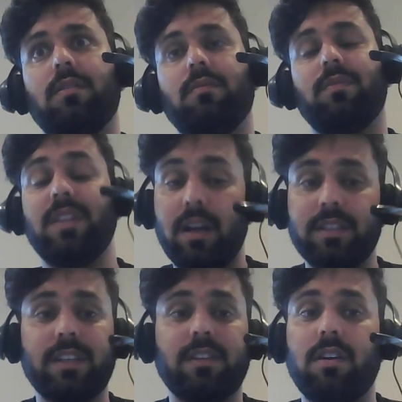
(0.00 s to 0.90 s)
without
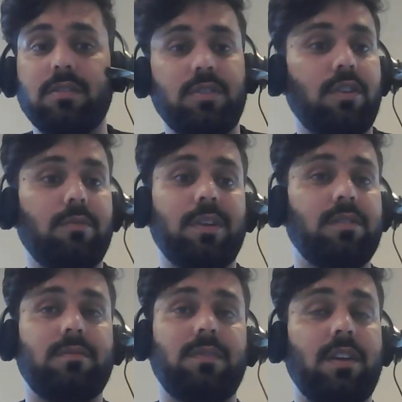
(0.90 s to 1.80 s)
the technology, human
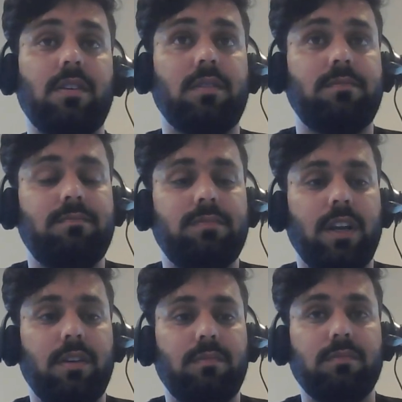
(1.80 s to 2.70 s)
cannot, you
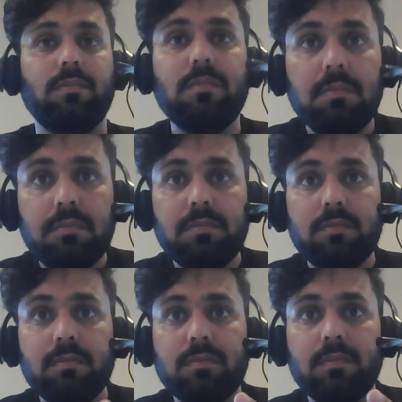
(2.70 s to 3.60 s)
know.
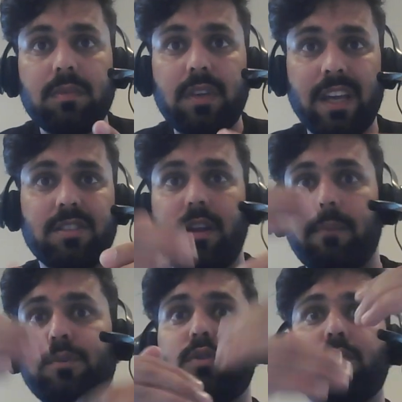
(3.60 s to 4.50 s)
take
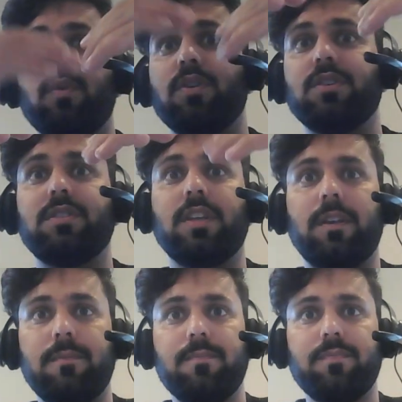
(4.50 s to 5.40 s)
steps towards
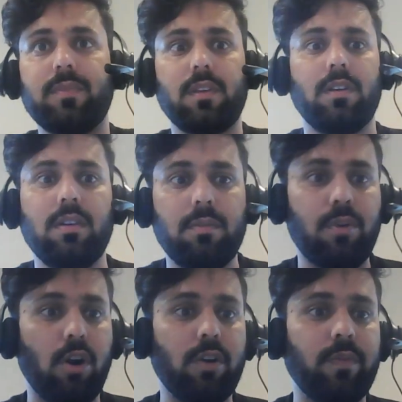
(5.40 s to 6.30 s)
the
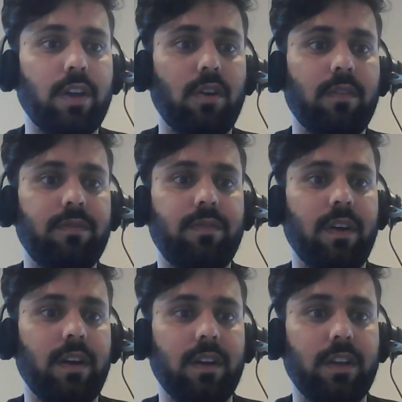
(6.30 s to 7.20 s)
broader vision of
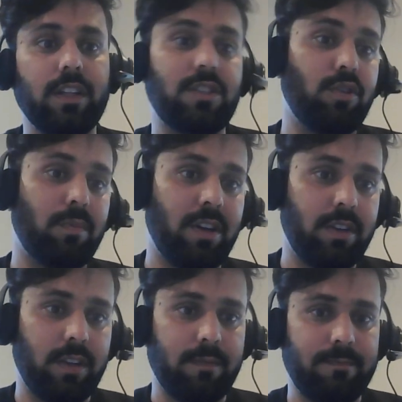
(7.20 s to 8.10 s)
its
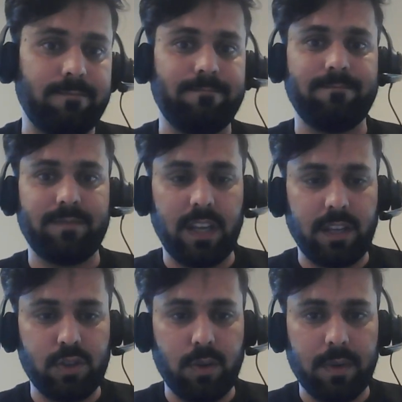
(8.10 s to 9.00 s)
humanity. Thank
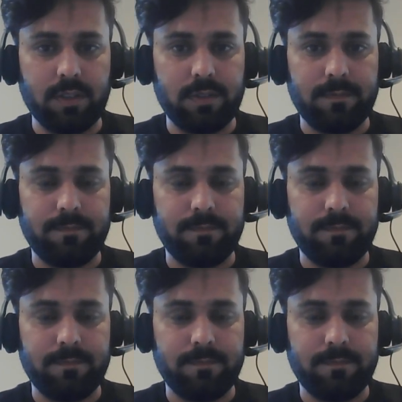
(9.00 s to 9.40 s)
you so much.